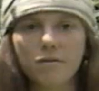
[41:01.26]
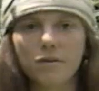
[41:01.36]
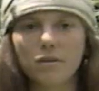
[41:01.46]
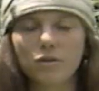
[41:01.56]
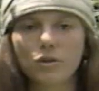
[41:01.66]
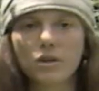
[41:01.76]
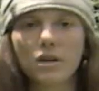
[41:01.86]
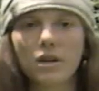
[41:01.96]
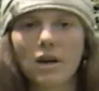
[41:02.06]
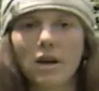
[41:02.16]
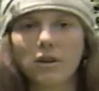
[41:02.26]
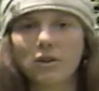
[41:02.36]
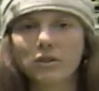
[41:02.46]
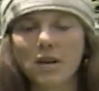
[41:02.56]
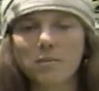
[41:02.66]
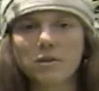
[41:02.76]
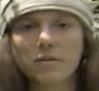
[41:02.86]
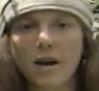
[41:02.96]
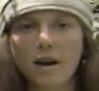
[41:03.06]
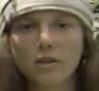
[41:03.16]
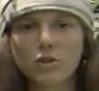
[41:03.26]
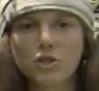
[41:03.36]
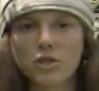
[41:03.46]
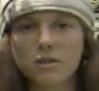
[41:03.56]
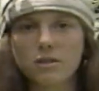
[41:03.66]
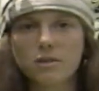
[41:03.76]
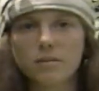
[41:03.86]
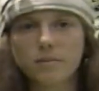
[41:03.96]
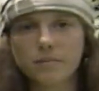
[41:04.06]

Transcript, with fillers: fever and all types of allergies.